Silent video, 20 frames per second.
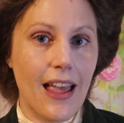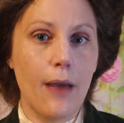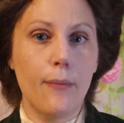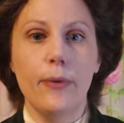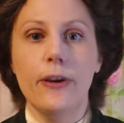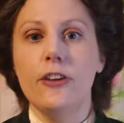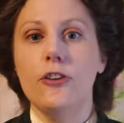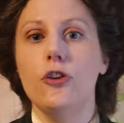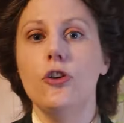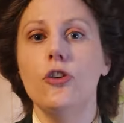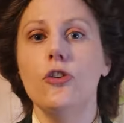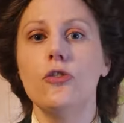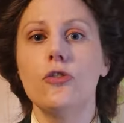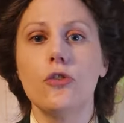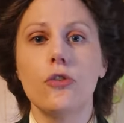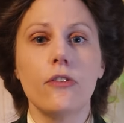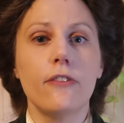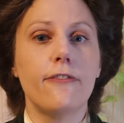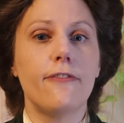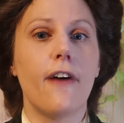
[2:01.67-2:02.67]
have been used
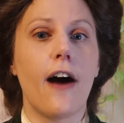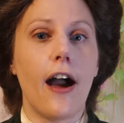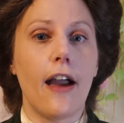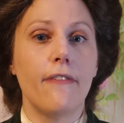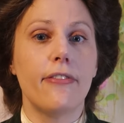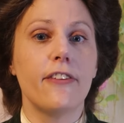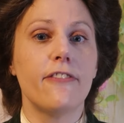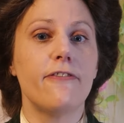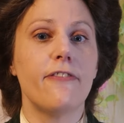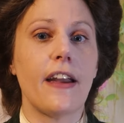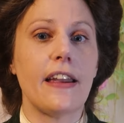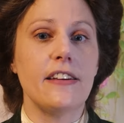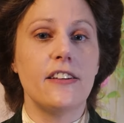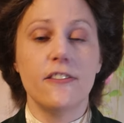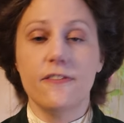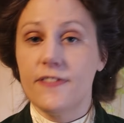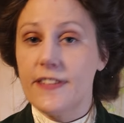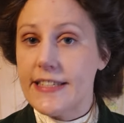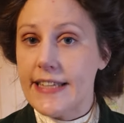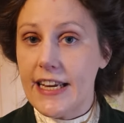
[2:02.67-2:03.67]
to revive the
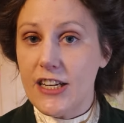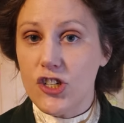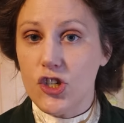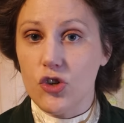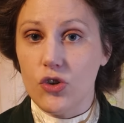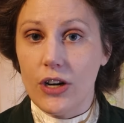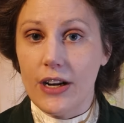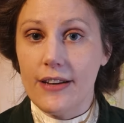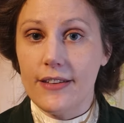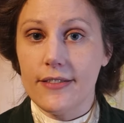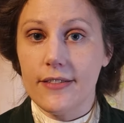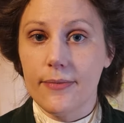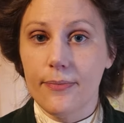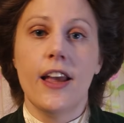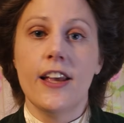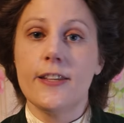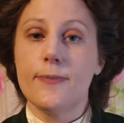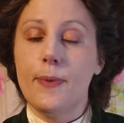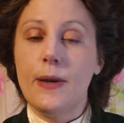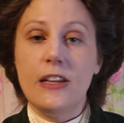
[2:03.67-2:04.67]
fainted for centuries.
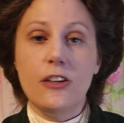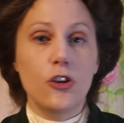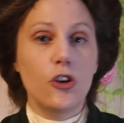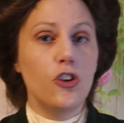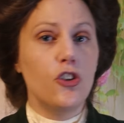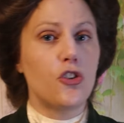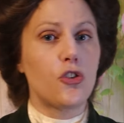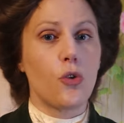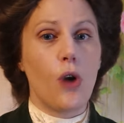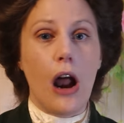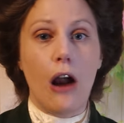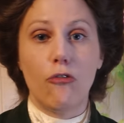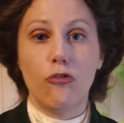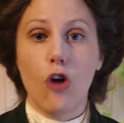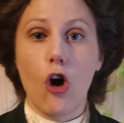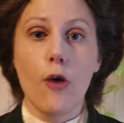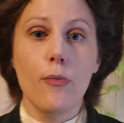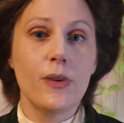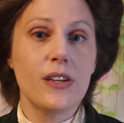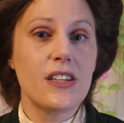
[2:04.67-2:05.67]
It's been used throughout
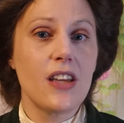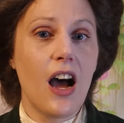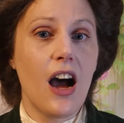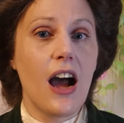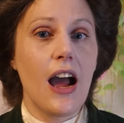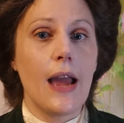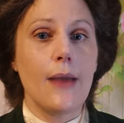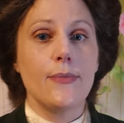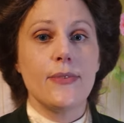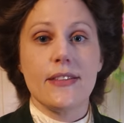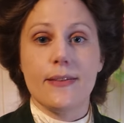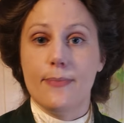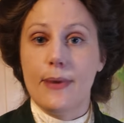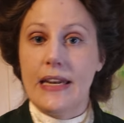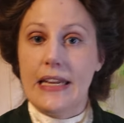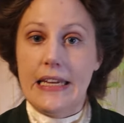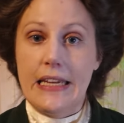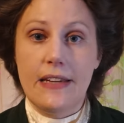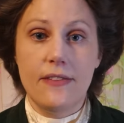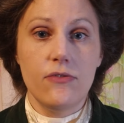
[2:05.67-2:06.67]
Roman times, the
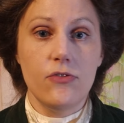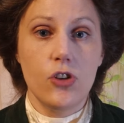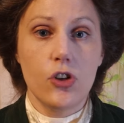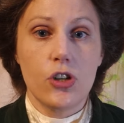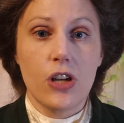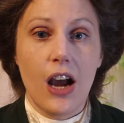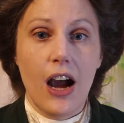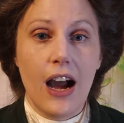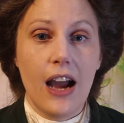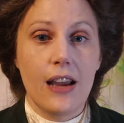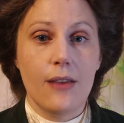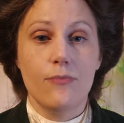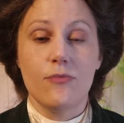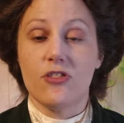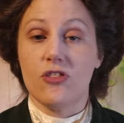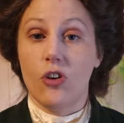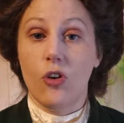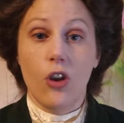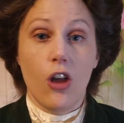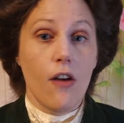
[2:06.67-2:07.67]
medieval
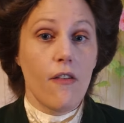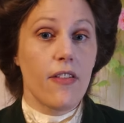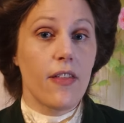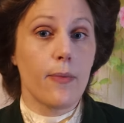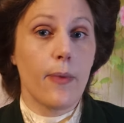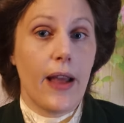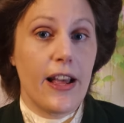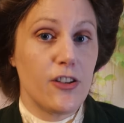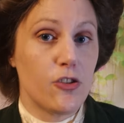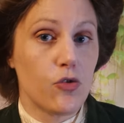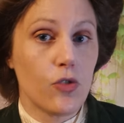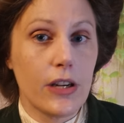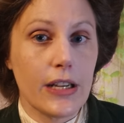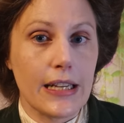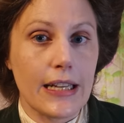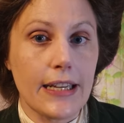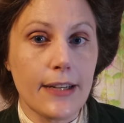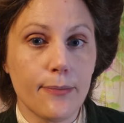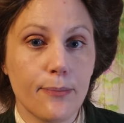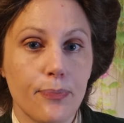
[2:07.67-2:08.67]
times, all over the place
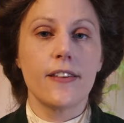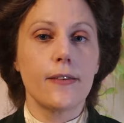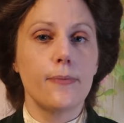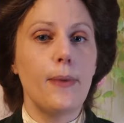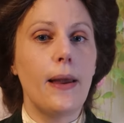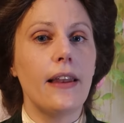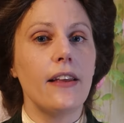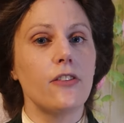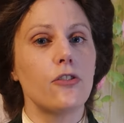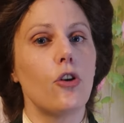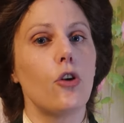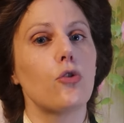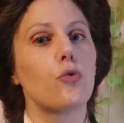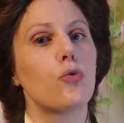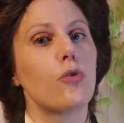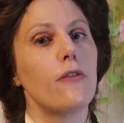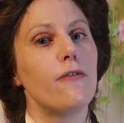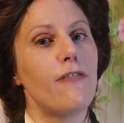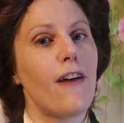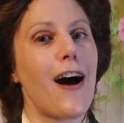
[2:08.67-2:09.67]
really. Smelling salts
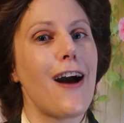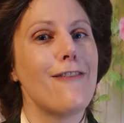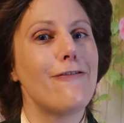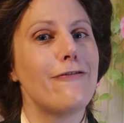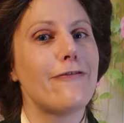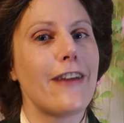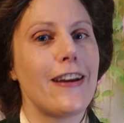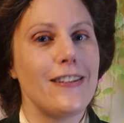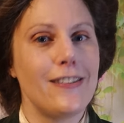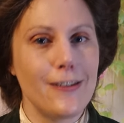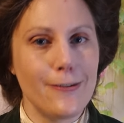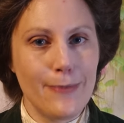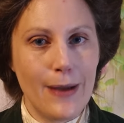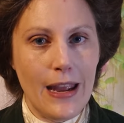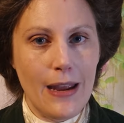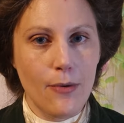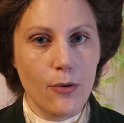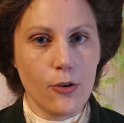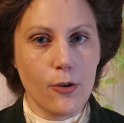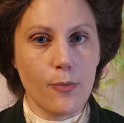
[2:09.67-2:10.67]
revive fainted
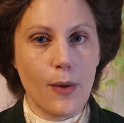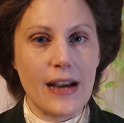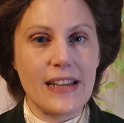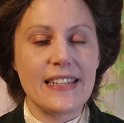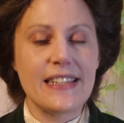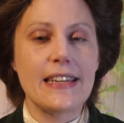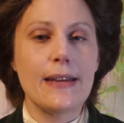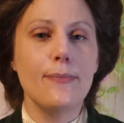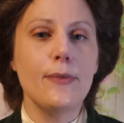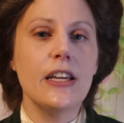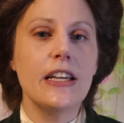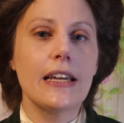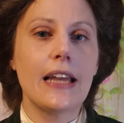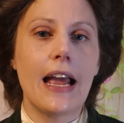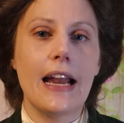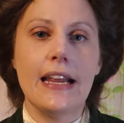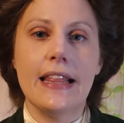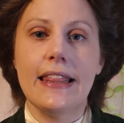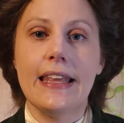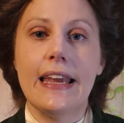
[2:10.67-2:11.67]
people by
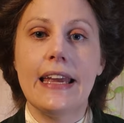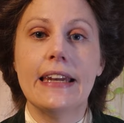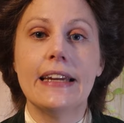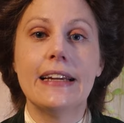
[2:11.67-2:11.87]
stimulating the